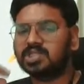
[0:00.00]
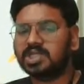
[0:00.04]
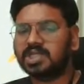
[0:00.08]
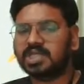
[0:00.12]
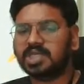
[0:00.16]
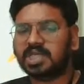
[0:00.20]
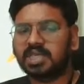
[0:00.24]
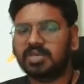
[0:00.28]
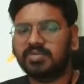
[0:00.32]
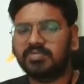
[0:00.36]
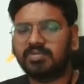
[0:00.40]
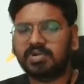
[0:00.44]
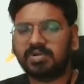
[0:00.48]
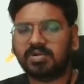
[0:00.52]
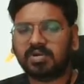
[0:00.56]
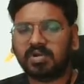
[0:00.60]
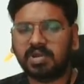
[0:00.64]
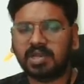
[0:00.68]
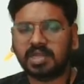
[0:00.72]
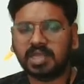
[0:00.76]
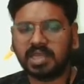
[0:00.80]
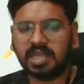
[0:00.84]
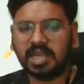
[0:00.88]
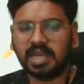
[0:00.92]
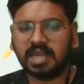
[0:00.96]
a keyword
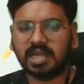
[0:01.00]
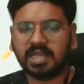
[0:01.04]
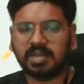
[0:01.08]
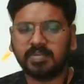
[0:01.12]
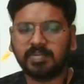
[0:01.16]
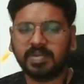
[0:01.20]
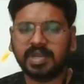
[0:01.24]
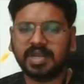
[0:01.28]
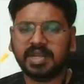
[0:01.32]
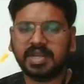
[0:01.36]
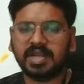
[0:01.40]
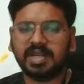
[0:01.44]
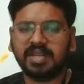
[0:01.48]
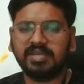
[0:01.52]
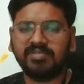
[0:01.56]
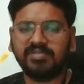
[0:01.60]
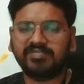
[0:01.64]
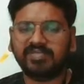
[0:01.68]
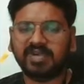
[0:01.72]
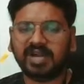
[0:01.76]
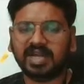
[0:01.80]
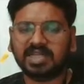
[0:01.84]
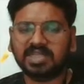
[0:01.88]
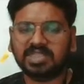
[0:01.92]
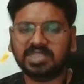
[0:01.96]
called yield, immediately
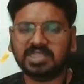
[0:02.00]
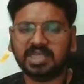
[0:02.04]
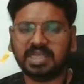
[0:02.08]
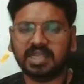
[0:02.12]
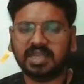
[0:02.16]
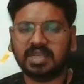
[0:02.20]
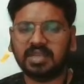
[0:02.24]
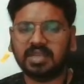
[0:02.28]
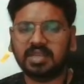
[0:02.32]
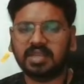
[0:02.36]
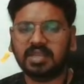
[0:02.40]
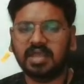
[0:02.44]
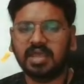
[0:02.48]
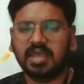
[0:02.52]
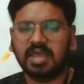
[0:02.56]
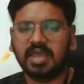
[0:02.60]
function